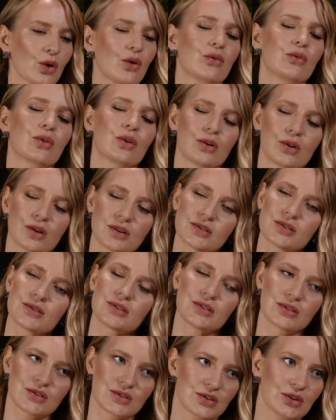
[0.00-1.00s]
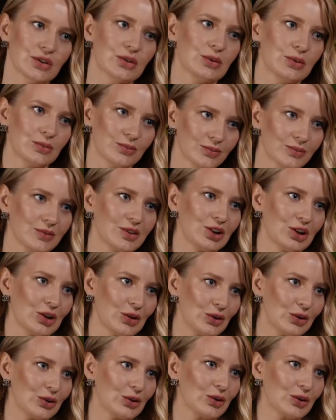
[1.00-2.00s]
Of course, you still,
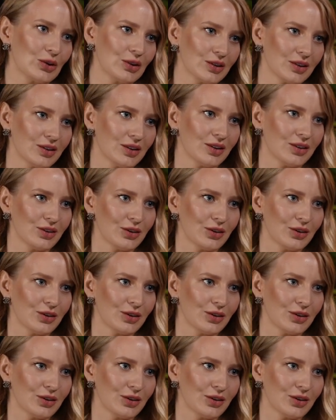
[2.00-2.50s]
you're